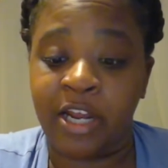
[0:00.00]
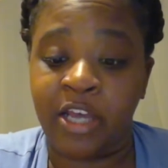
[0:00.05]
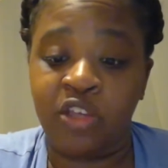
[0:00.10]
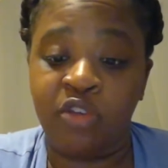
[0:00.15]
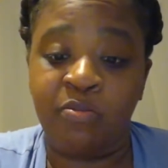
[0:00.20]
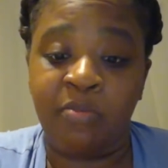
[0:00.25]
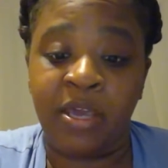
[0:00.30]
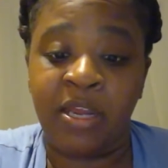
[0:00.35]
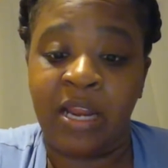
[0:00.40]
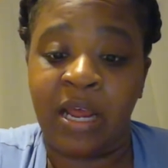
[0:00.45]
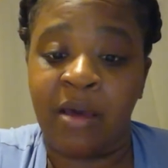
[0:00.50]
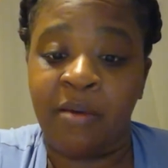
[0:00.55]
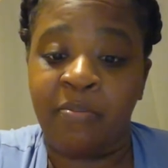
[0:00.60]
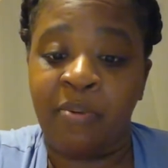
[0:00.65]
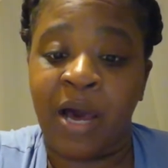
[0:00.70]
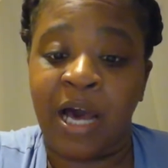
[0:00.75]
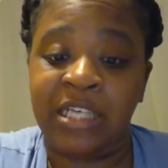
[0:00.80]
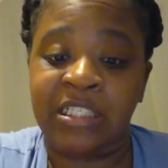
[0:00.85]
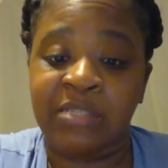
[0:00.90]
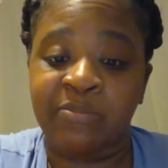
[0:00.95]
You may not
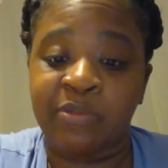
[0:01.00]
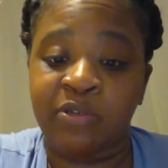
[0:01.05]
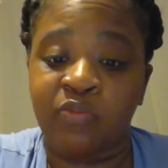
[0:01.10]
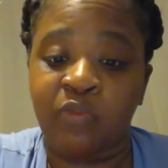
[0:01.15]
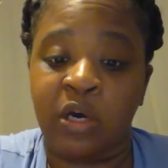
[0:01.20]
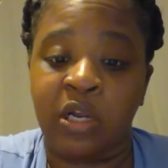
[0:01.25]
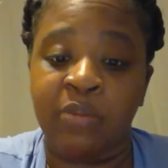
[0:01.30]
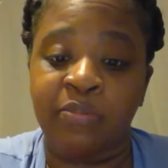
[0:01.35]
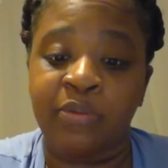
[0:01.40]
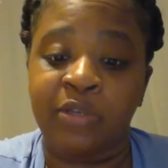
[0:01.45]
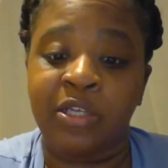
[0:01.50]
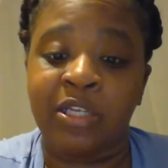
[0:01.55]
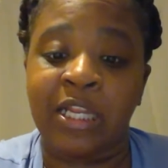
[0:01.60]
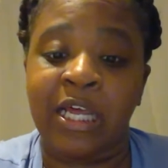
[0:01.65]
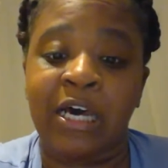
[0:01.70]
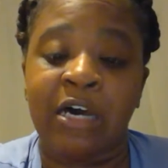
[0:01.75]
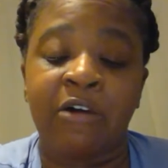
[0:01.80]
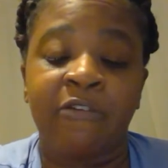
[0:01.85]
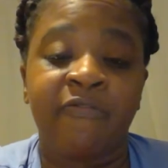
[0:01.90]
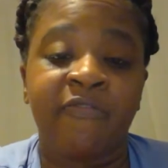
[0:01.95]
possibly want to be alone.